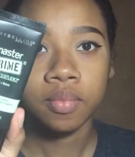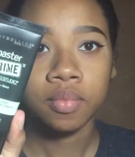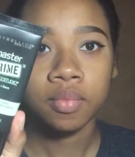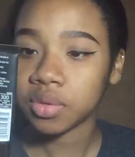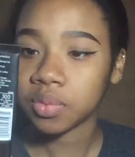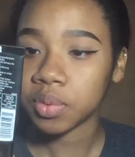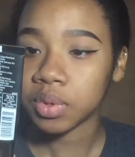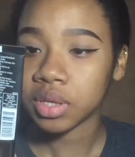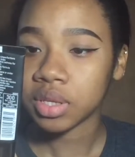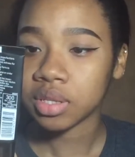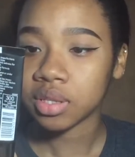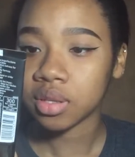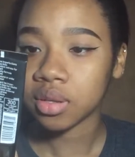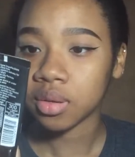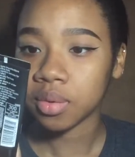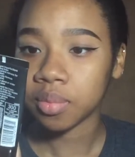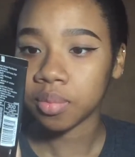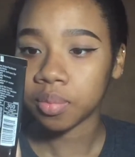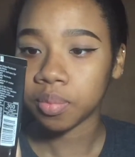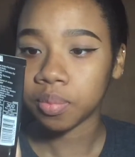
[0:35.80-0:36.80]
This one is
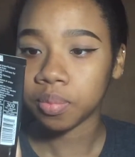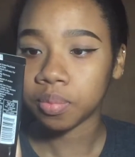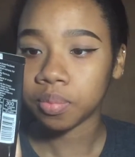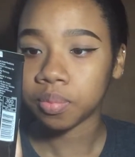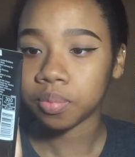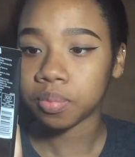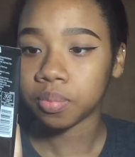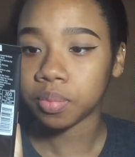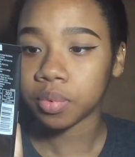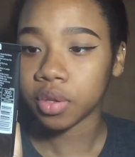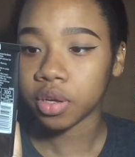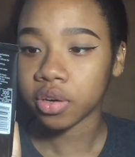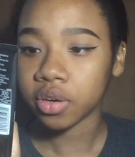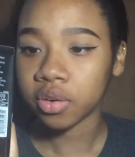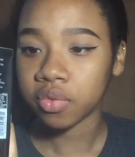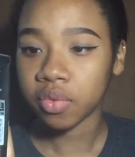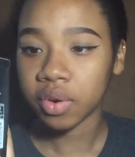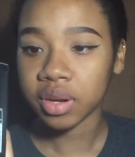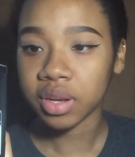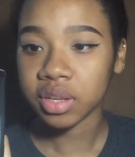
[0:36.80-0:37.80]
the Blur
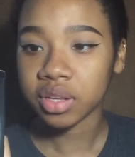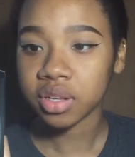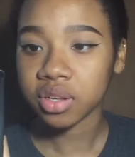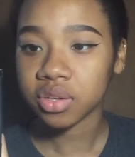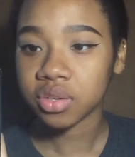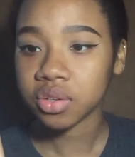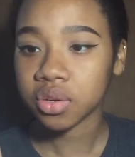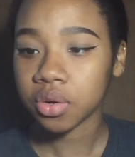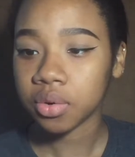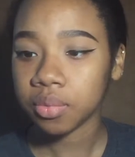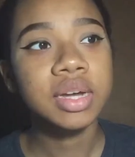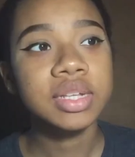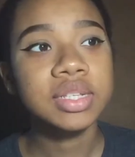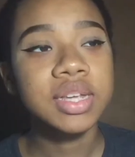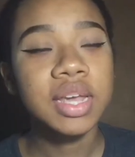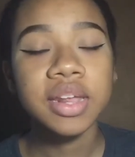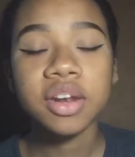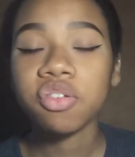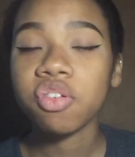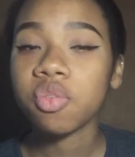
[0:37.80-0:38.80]
and Redness Control. A
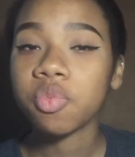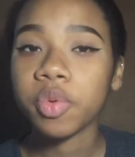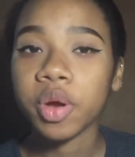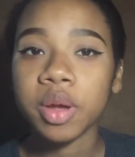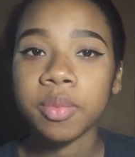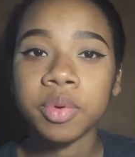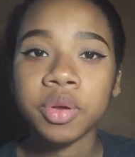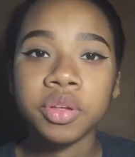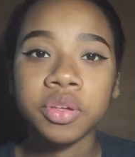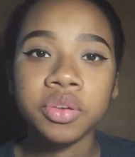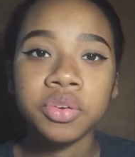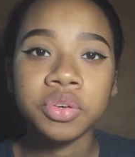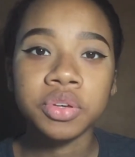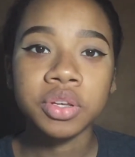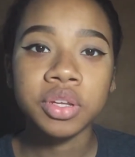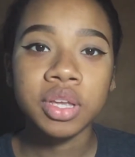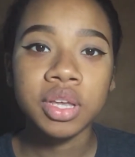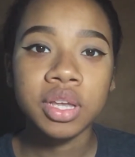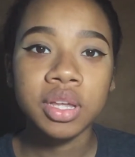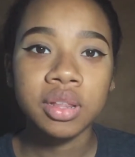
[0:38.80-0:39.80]
container of primer
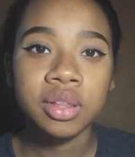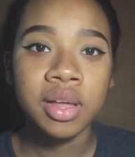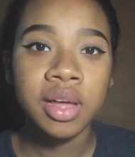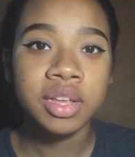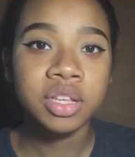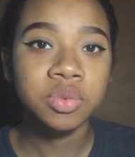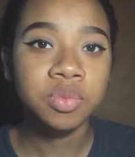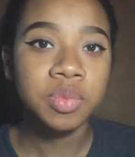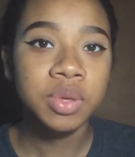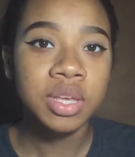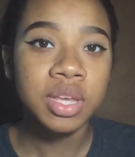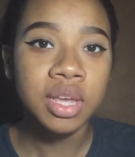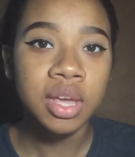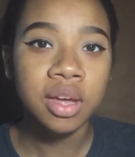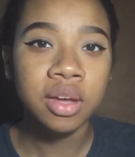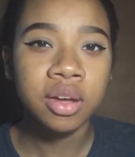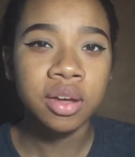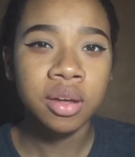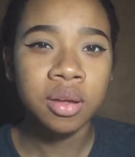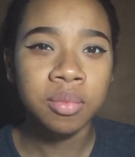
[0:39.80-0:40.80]
usually lasts me
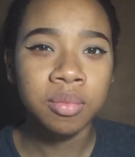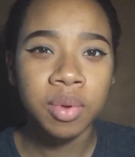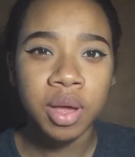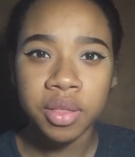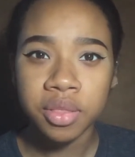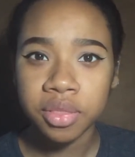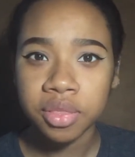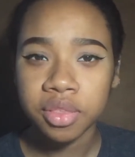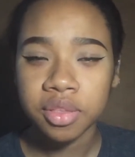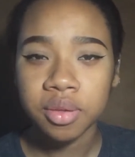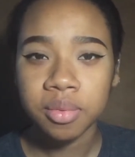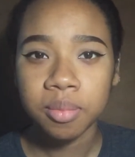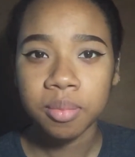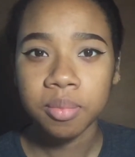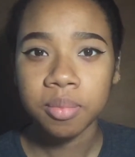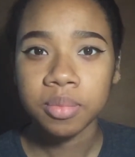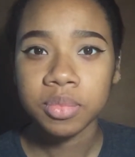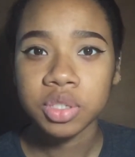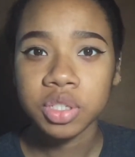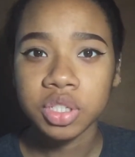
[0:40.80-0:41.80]
a month,
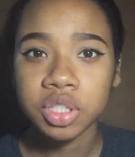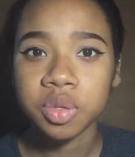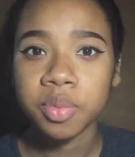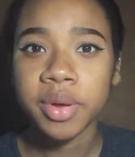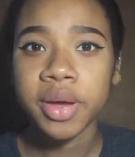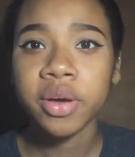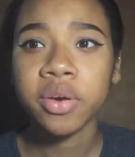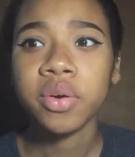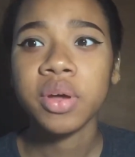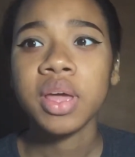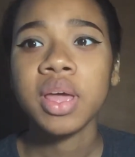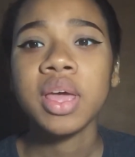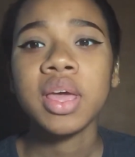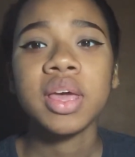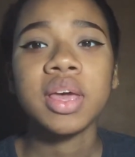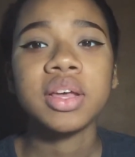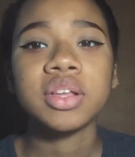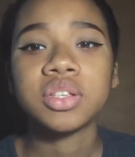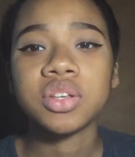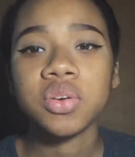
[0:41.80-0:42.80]
just about.
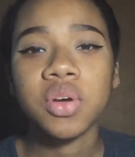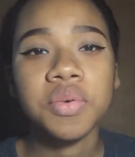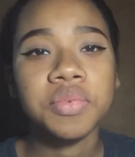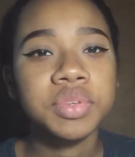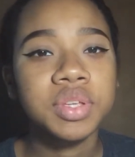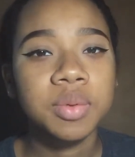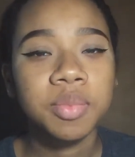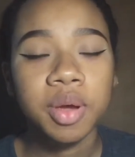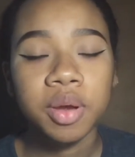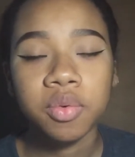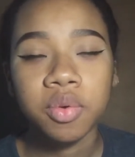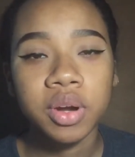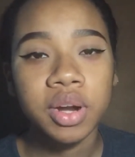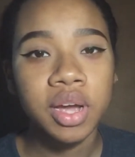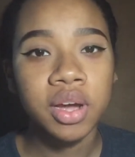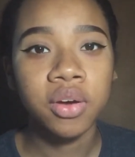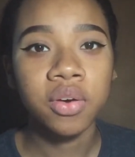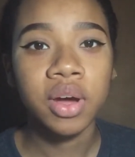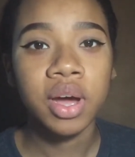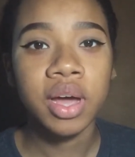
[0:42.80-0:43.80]
And so every time I run
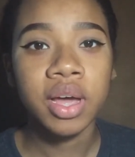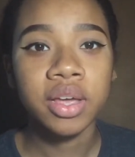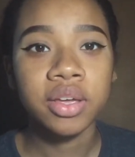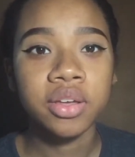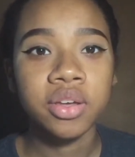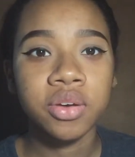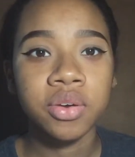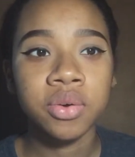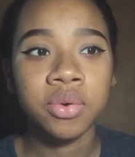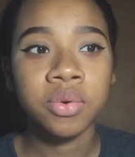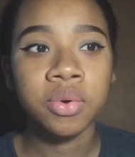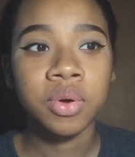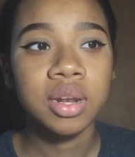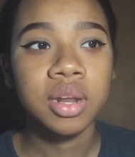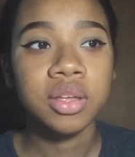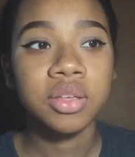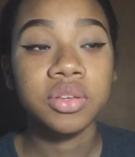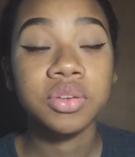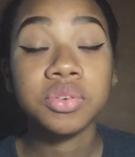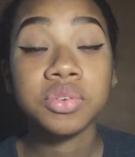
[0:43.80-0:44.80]
out, I go and
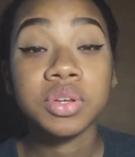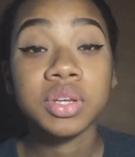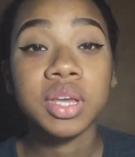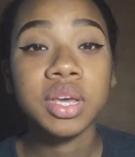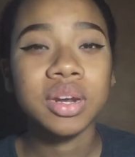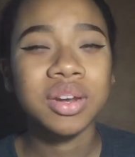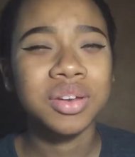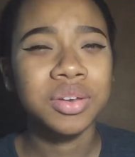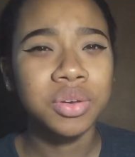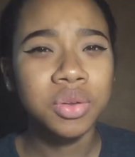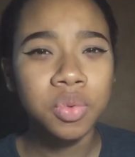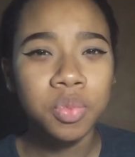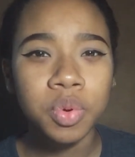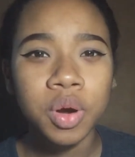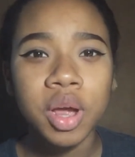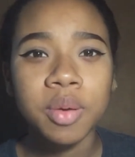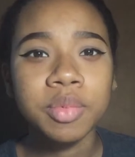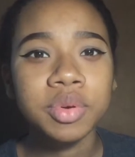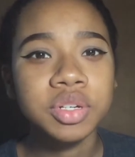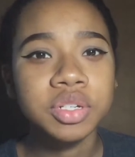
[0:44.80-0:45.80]
I usually get a new
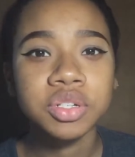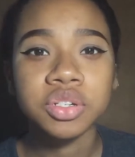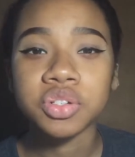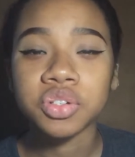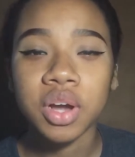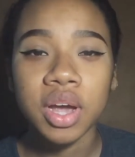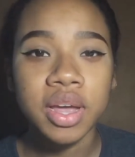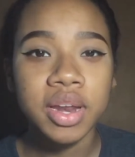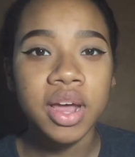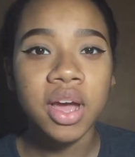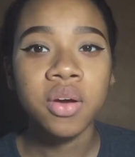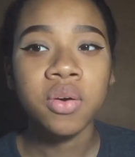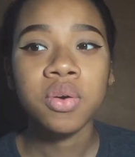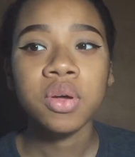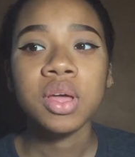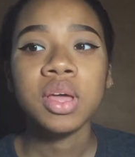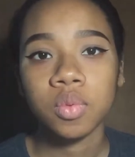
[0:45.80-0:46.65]
primer just to try it out.